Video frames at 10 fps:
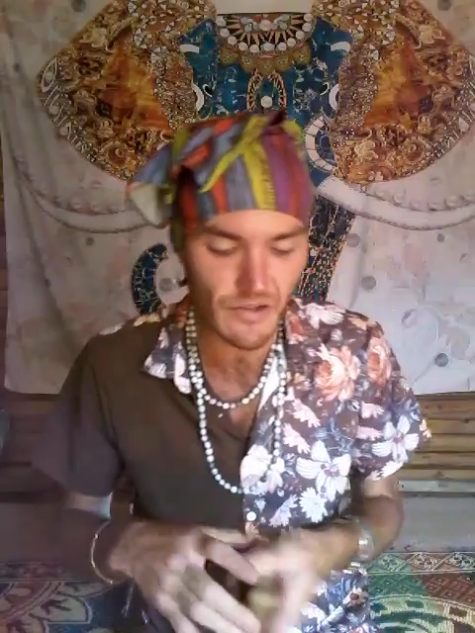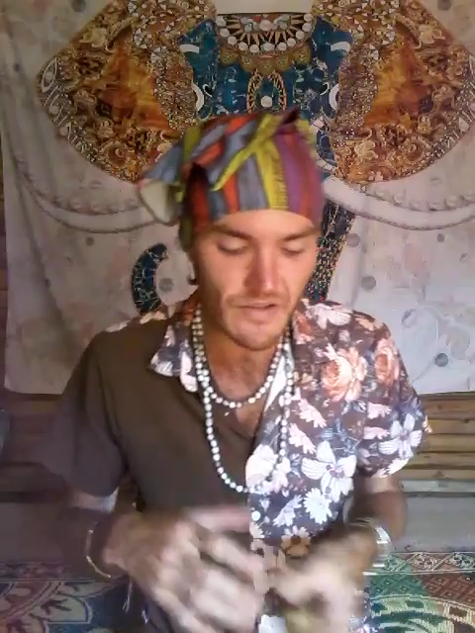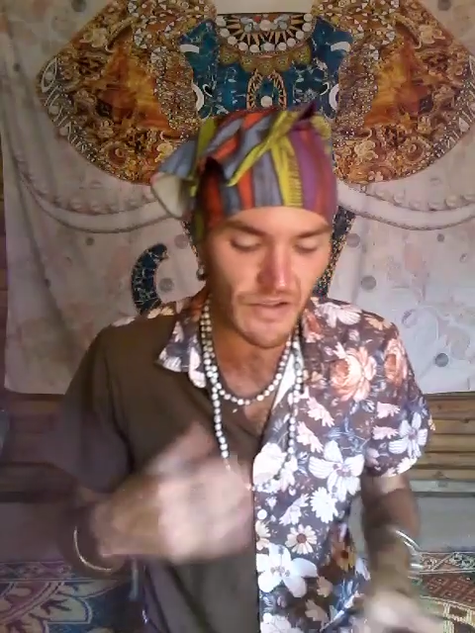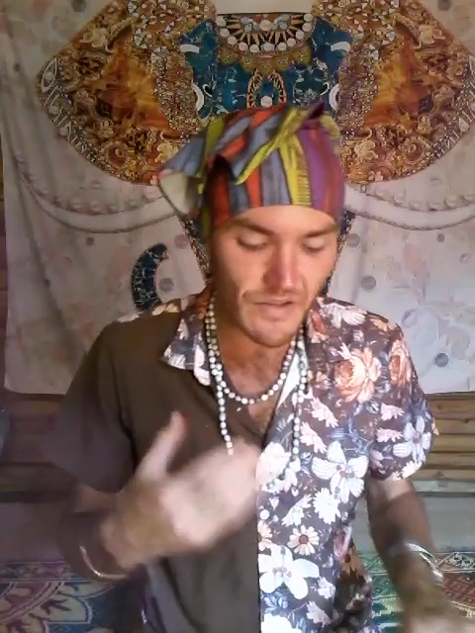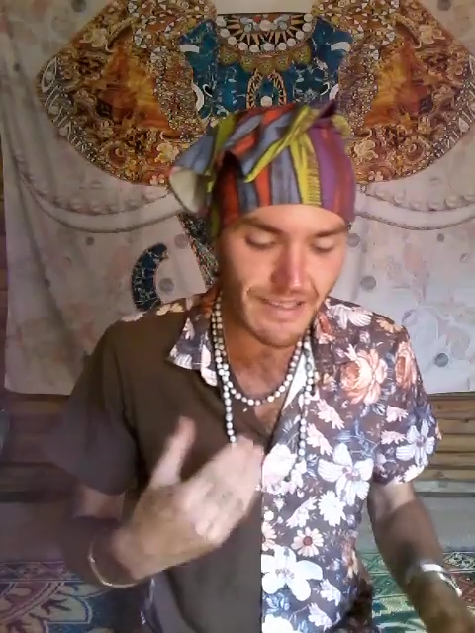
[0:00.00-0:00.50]
You,
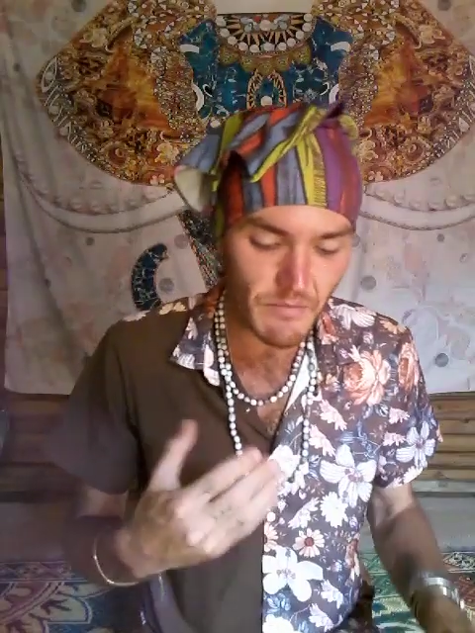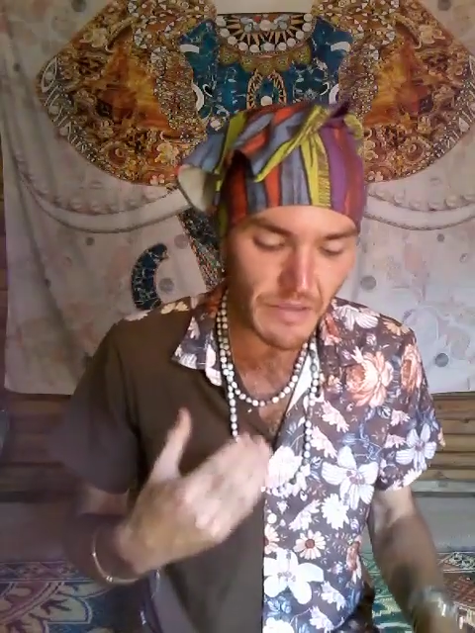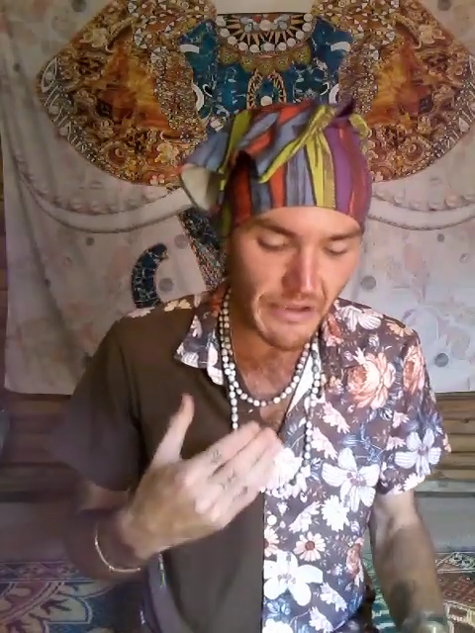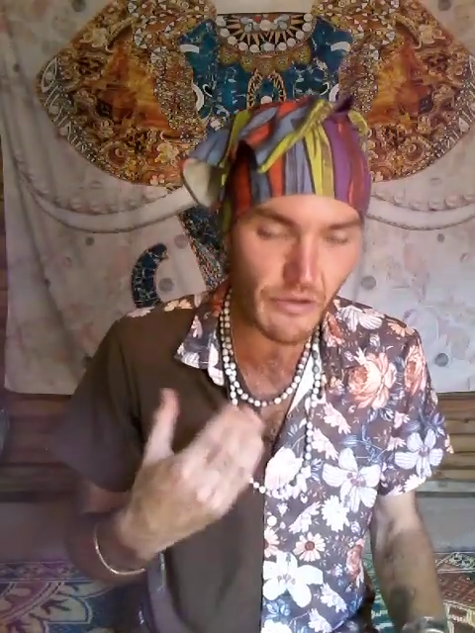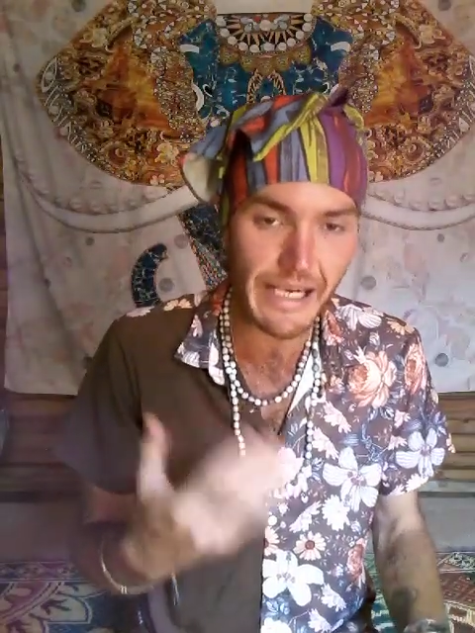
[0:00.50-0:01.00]
you
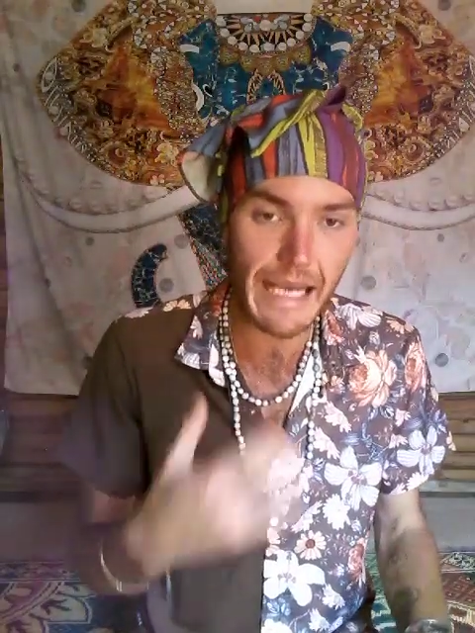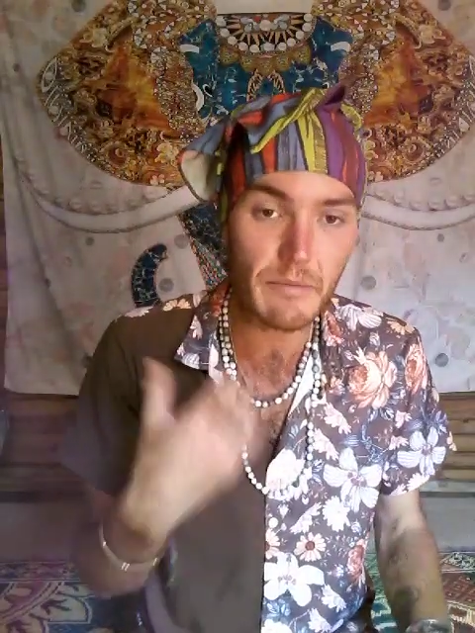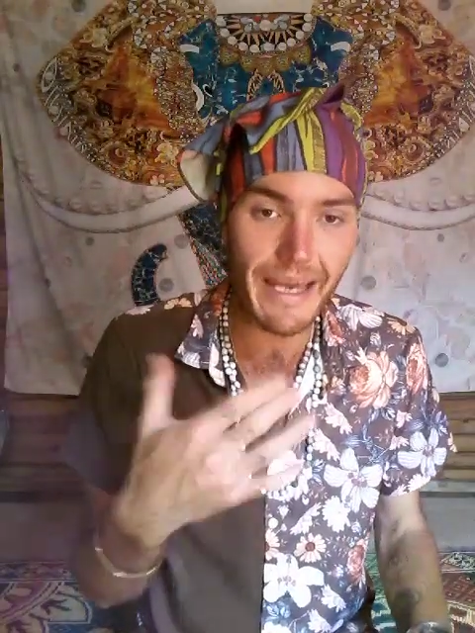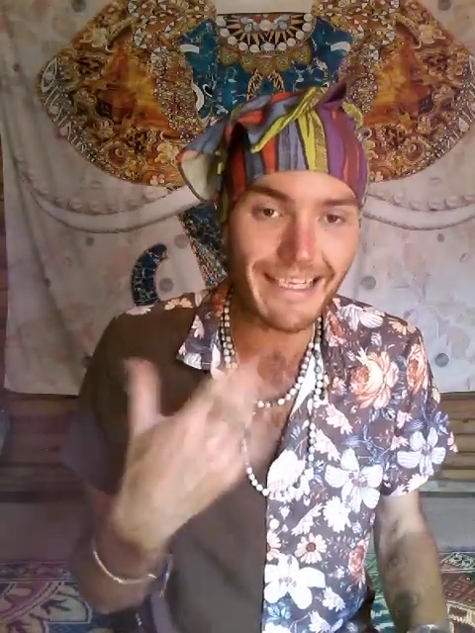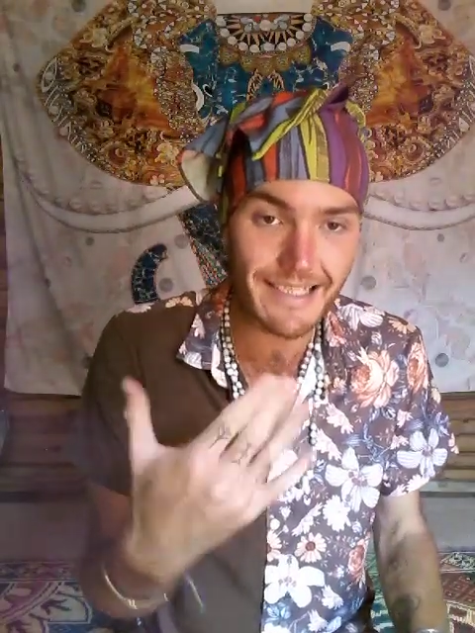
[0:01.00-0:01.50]
simply
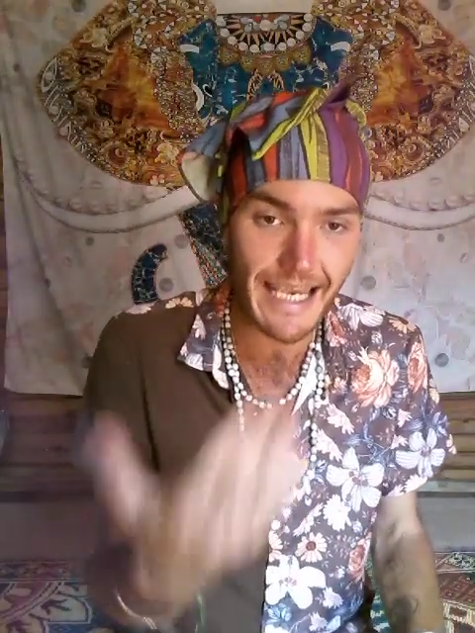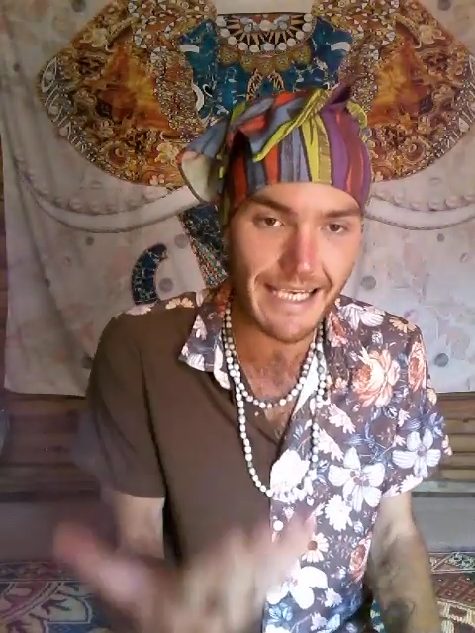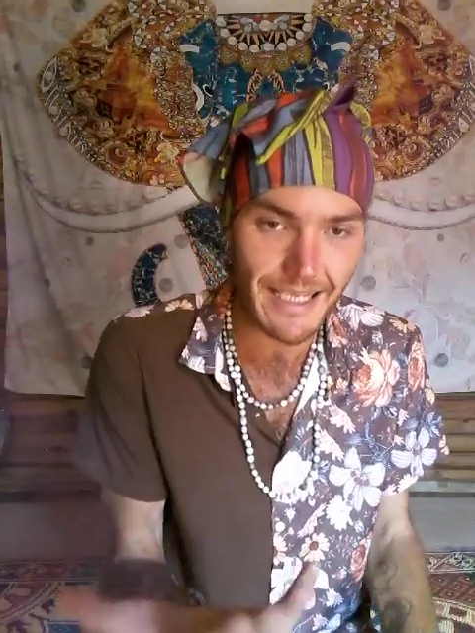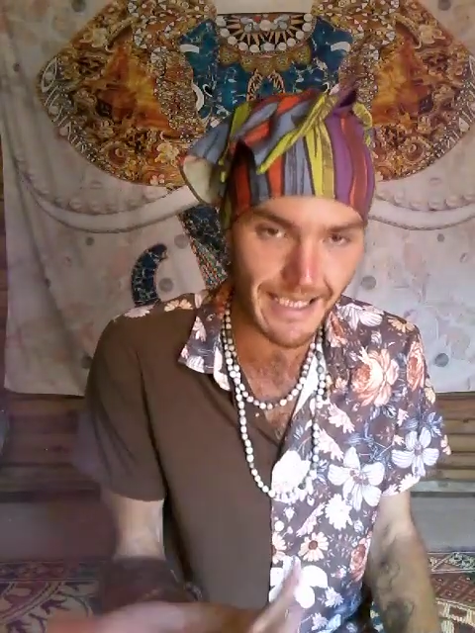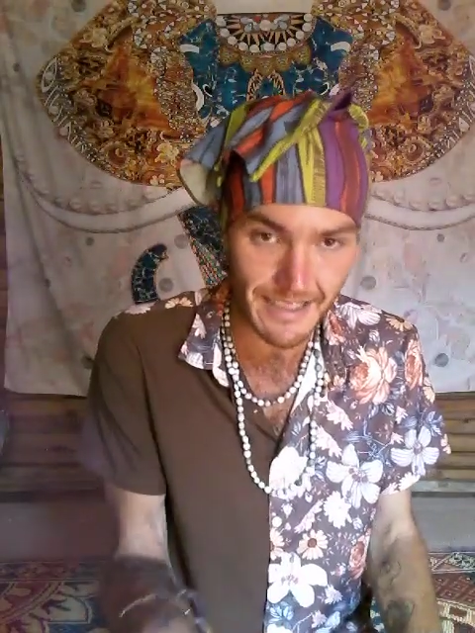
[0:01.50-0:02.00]
create by
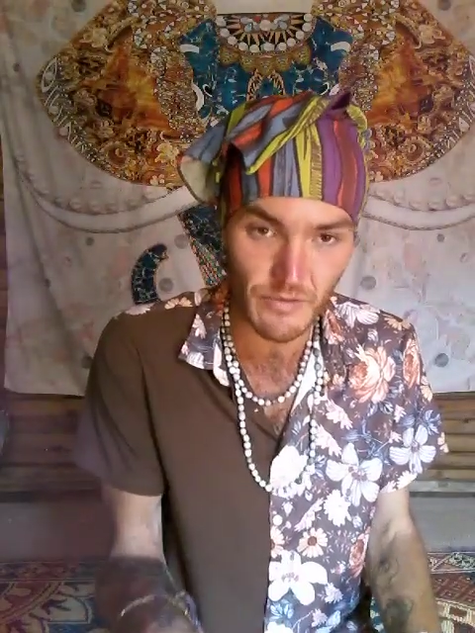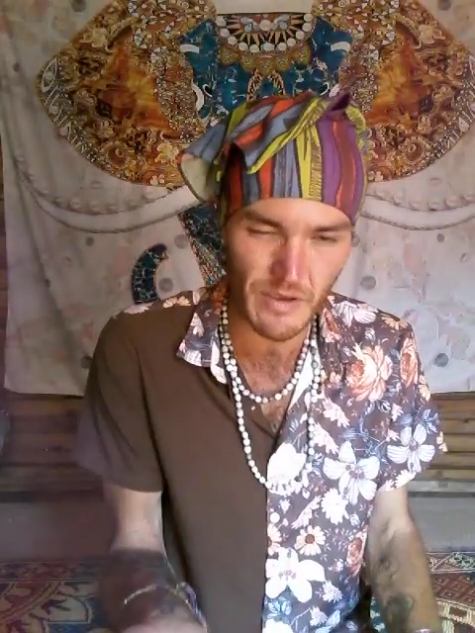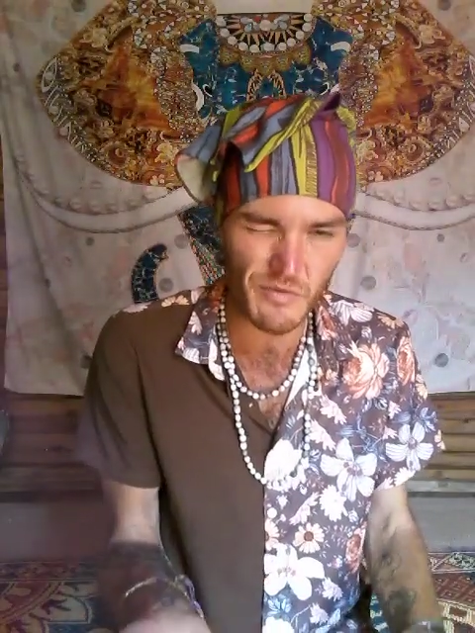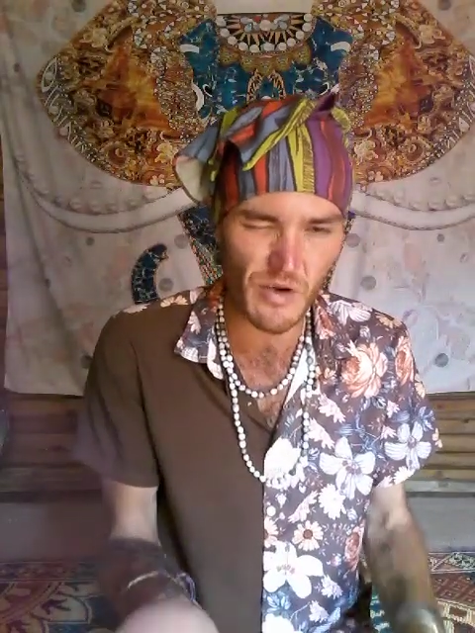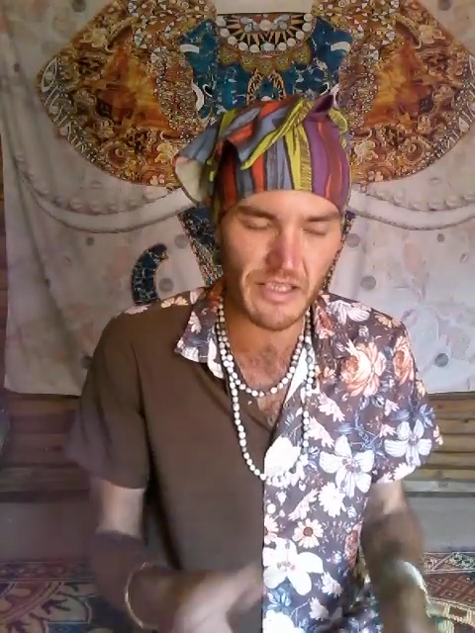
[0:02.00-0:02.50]
intending, is
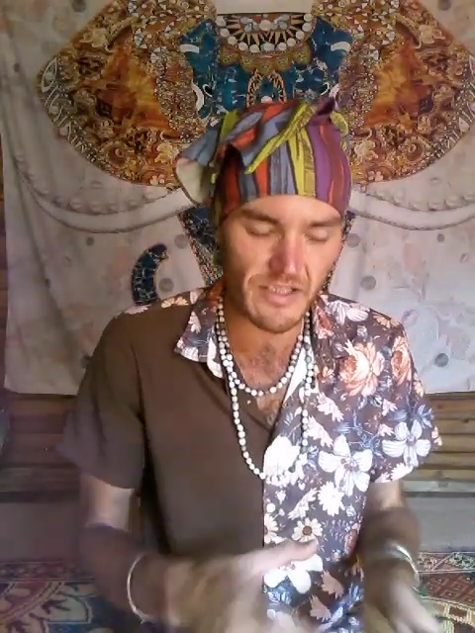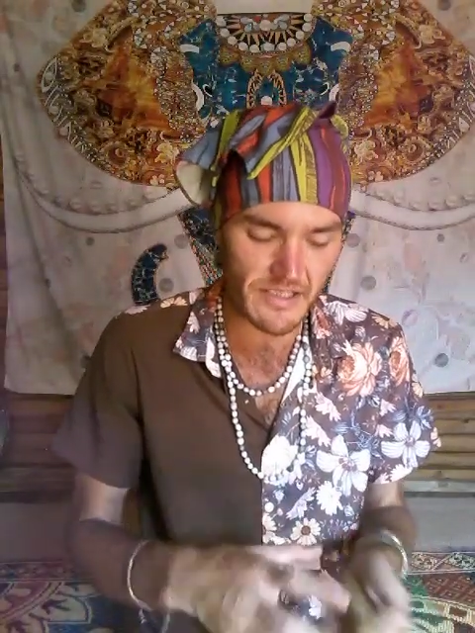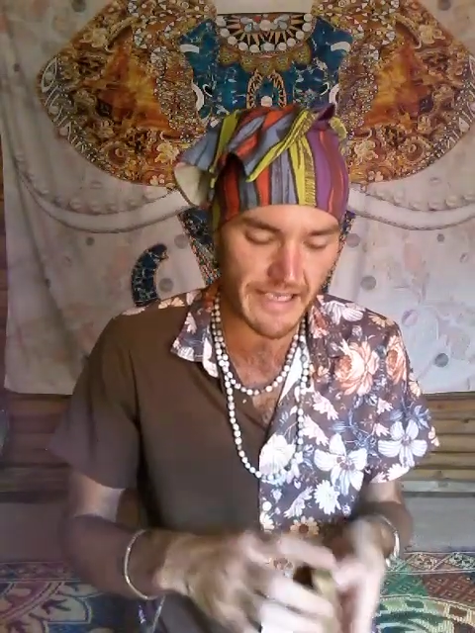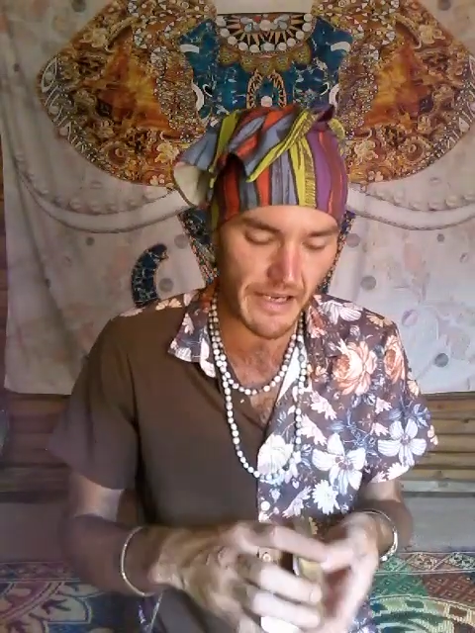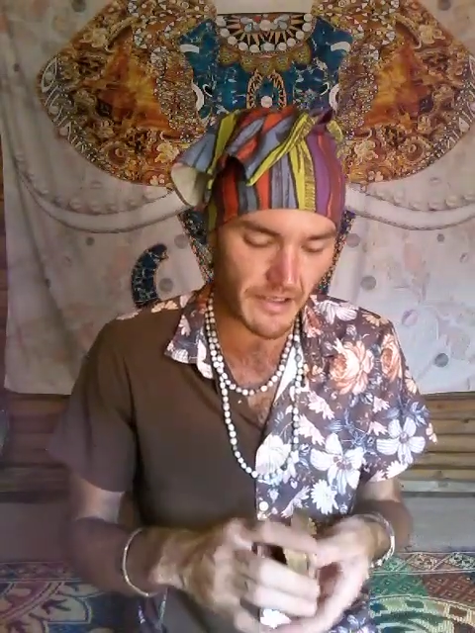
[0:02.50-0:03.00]
what I'm trying to
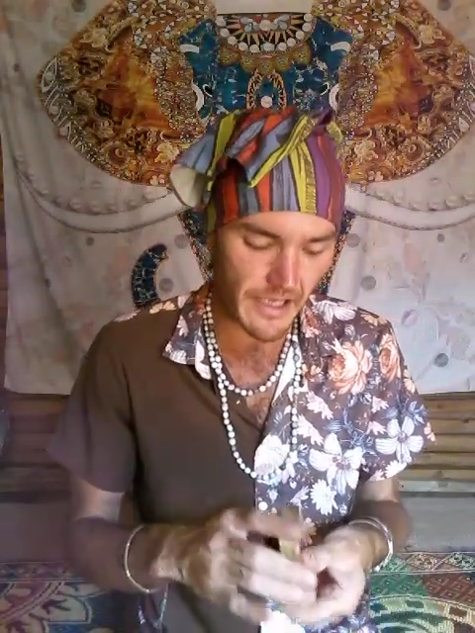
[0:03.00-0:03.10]
say,